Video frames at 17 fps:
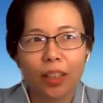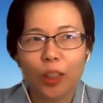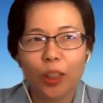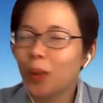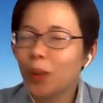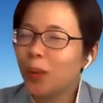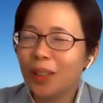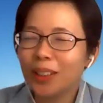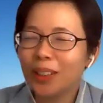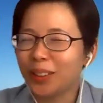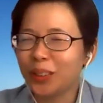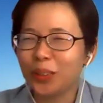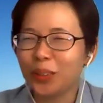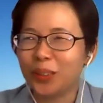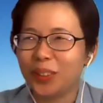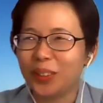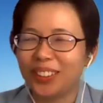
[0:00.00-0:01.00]
go listen
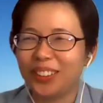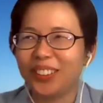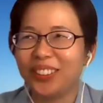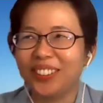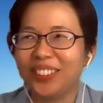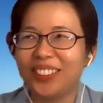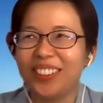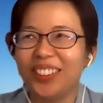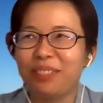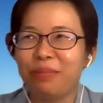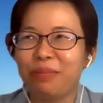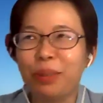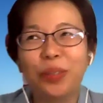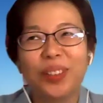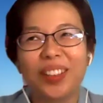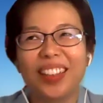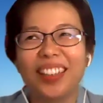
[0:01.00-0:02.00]
to this
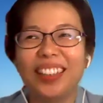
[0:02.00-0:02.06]
music.